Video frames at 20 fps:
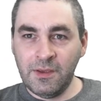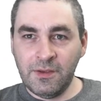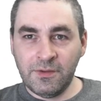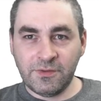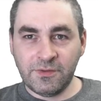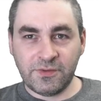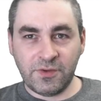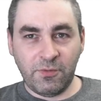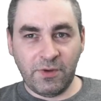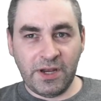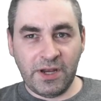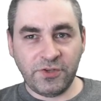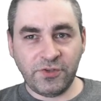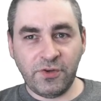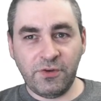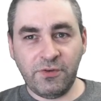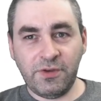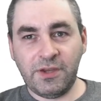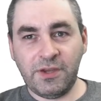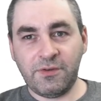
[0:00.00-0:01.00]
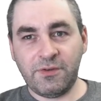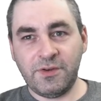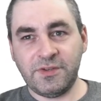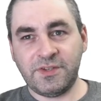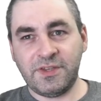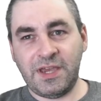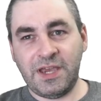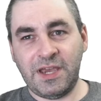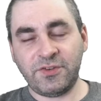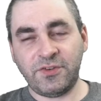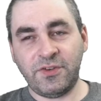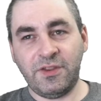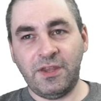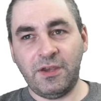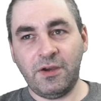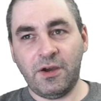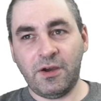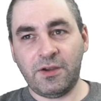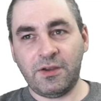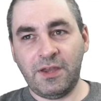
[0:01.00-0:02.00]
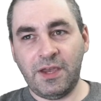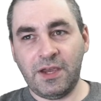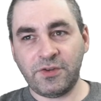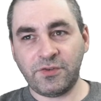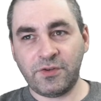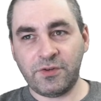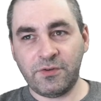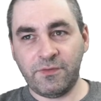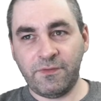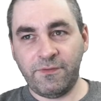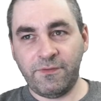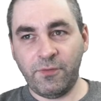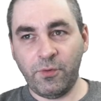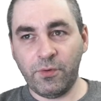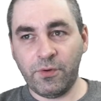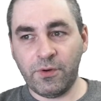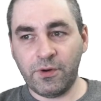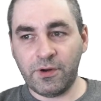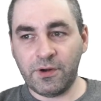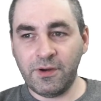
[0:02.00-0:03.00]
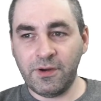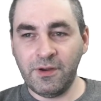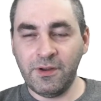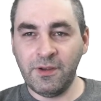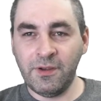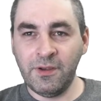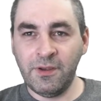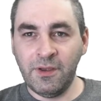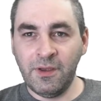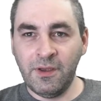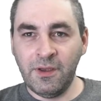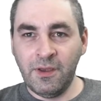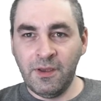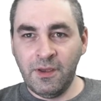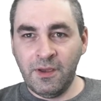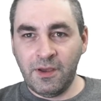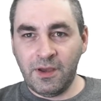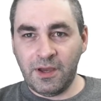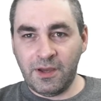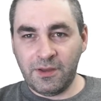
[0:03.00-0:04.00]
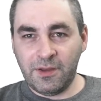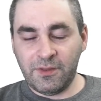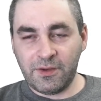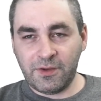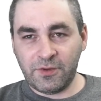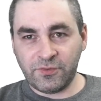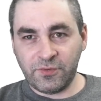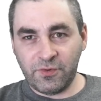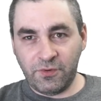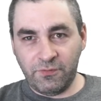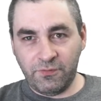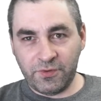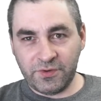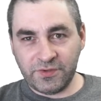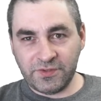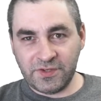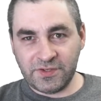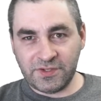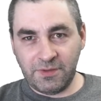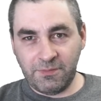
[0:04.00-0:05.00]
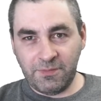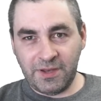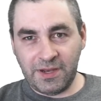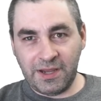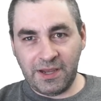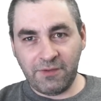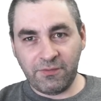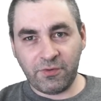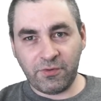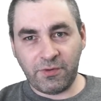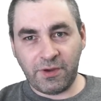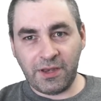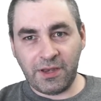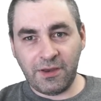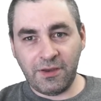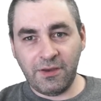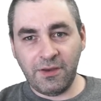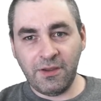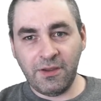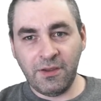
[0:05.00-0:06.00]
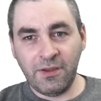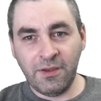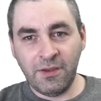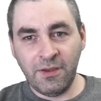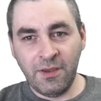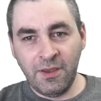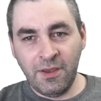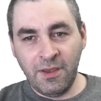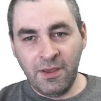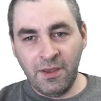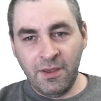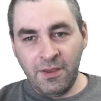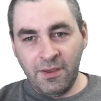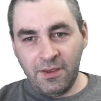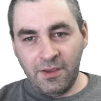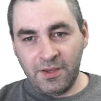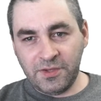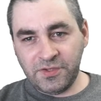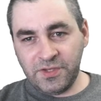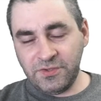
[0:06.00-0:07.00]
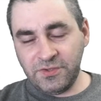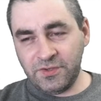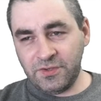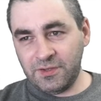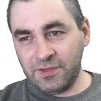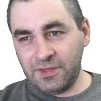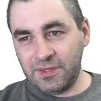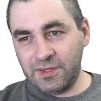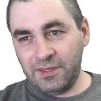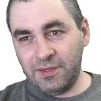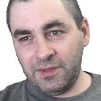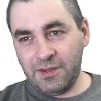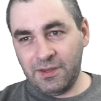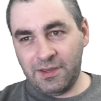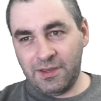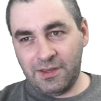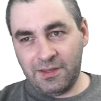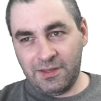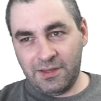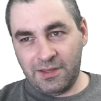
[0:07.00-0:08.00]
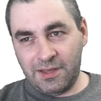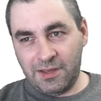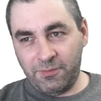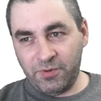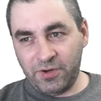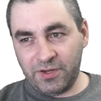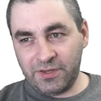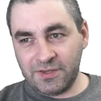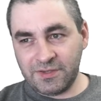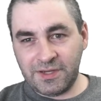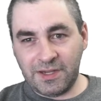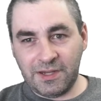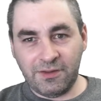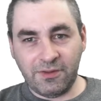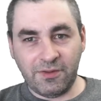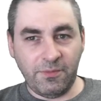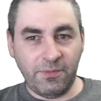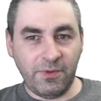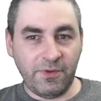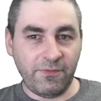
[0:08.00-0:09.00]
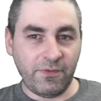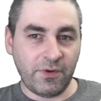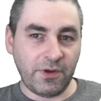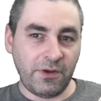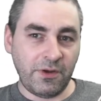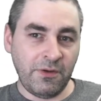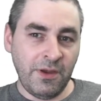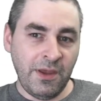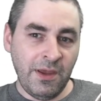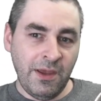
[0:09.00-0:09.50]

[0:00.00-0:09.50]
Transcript: So what I show here is actually the architecture for the ControlFloor system that I've created. Essentially, I'll break this down a little bit for you.